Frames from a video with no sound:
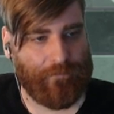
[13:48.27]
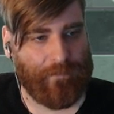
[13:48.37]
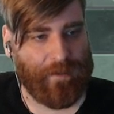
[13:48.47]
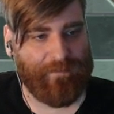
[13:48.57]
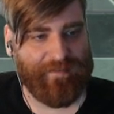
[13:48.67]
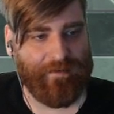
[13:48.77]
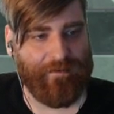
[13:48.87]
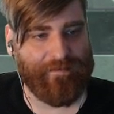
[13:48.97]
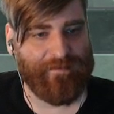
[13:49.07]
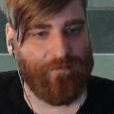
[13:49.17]
I'm just
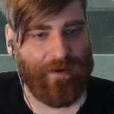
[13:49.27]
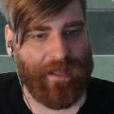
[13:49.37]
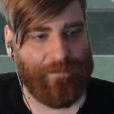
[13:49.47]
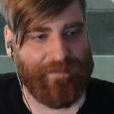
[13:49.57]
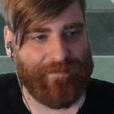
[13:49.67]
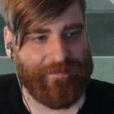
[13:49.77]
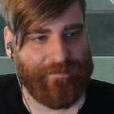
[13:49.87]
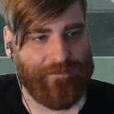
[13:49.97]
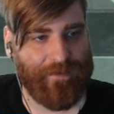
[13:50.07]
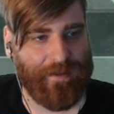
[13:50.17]
curious, like what happens
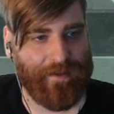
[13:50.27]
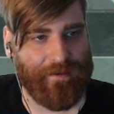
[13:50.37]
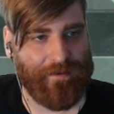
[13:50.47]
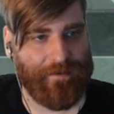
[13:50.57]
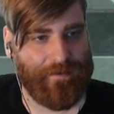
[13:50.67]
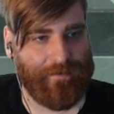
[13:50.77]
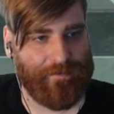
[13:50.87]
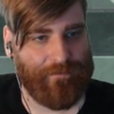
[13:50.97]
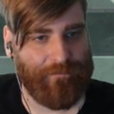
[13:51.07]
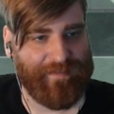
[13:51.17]
if I
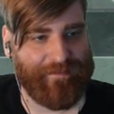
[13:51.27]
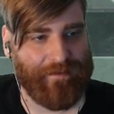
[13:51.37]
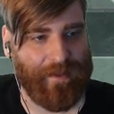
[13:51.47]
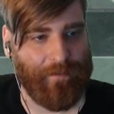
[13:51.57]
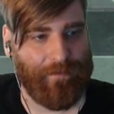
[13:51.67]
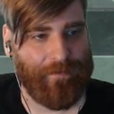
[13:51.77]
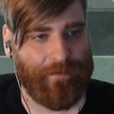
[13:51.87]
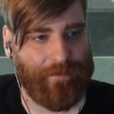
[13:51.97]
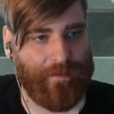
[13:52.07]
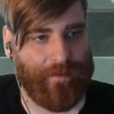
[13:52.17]
mess that up?
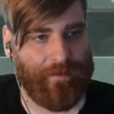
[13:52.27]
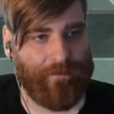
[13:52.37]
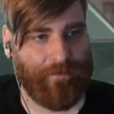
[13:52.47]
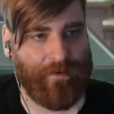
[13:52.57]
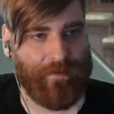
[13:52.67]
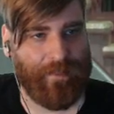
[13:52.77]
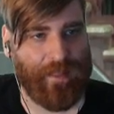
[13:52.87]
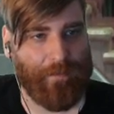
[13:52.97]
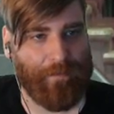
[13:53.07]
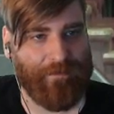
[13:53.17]
I'm gonna
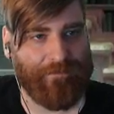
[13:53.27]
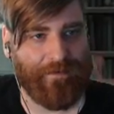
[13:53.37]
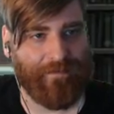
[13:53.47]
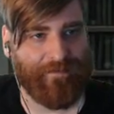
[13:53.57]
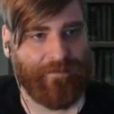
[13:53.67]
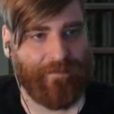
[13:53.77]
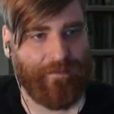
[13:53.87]
climb a bit first.